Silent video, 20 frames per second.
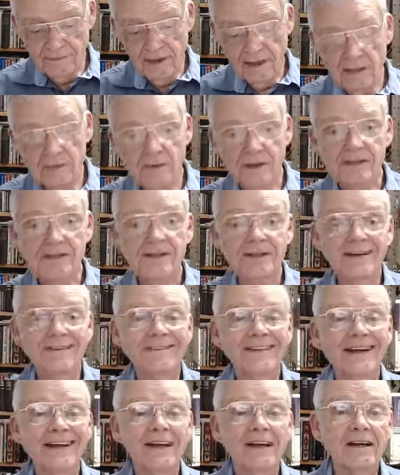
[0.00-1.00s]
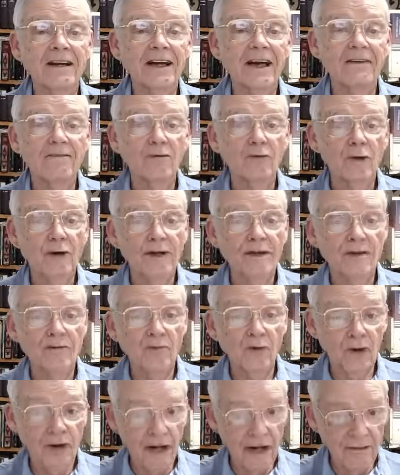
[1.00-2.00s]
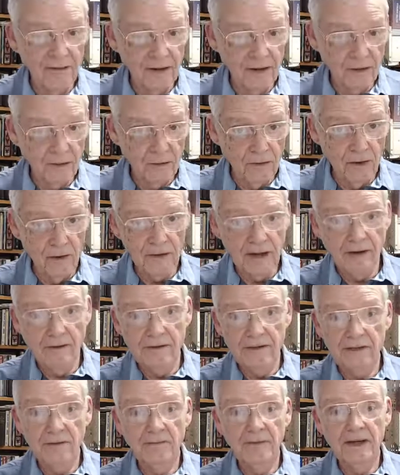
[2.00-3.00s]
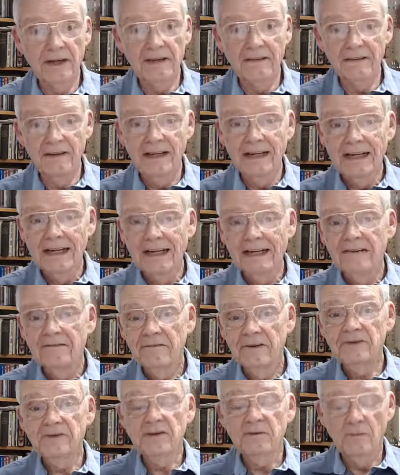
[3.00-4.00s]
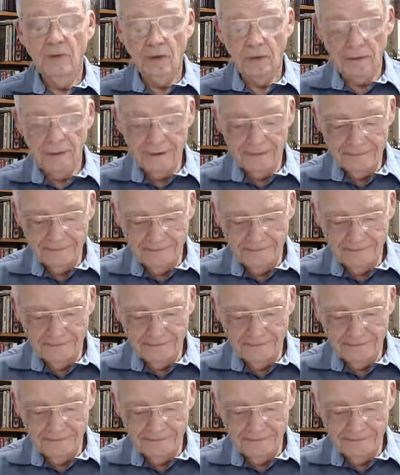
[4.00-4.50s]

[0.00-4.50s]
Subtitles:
especially if they didn't have a wind and were having to row. That was a big fishing boat.